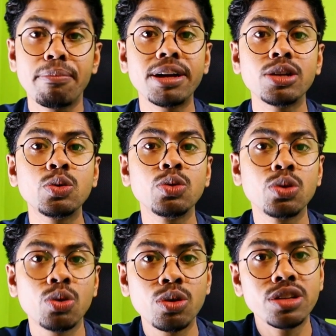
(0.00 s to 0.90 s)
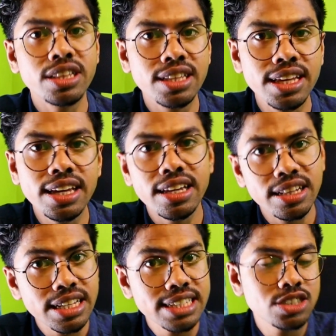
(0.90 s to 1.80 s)
But to know the
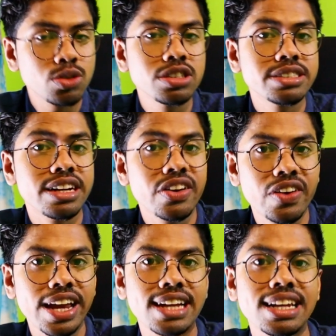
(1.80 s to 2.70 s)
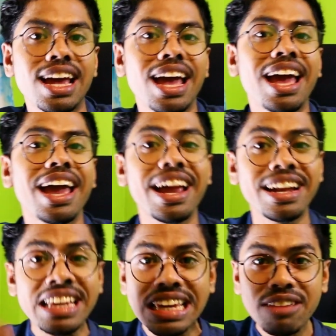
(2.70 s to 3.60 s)
thing, these tools are great.
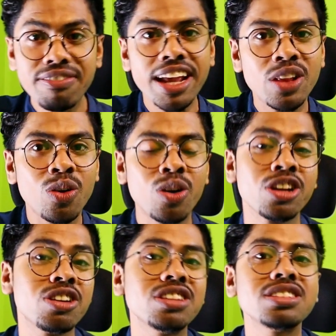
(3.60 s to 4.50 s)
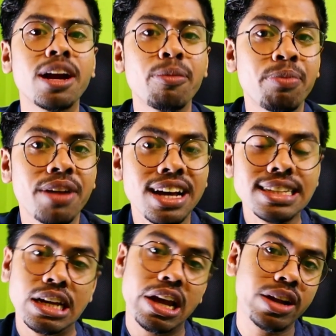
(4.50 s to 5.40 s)
And even on your
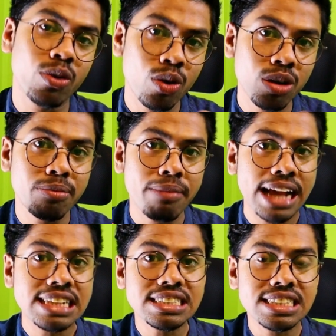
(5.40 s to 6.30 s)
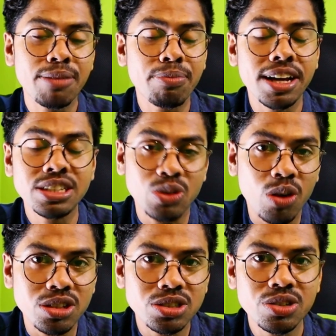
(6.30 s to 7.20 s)
surprise and on my surprise
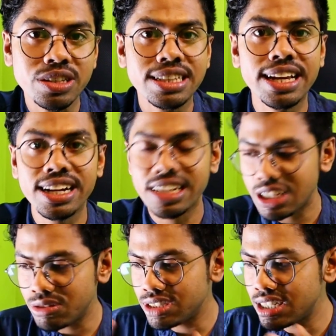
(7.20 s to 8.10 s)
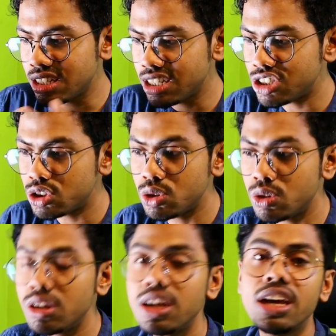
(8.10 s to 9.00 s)
also, that using this
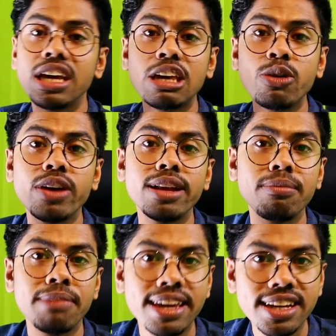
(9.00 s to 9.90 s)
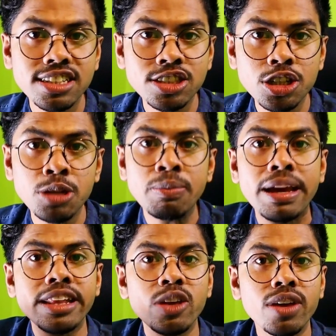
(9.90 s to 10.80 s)
tool you can make a chip
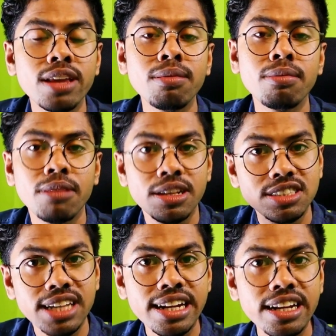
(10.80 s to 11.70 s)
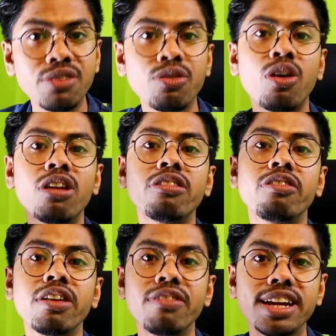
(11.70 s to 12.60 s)
and you can send it for
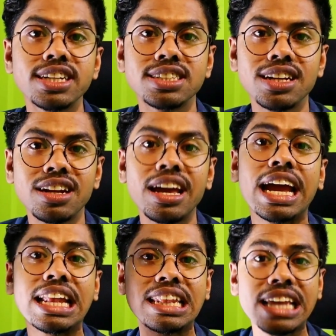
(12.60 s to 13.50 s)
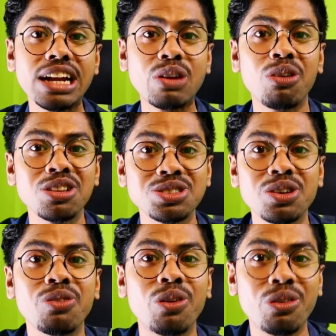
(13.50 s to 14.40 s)
fabrication, and that also
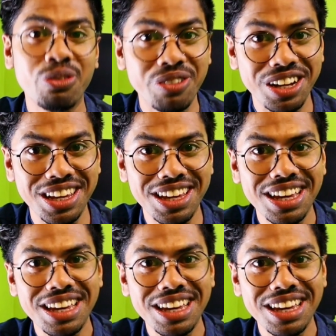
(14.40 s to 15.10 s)
for free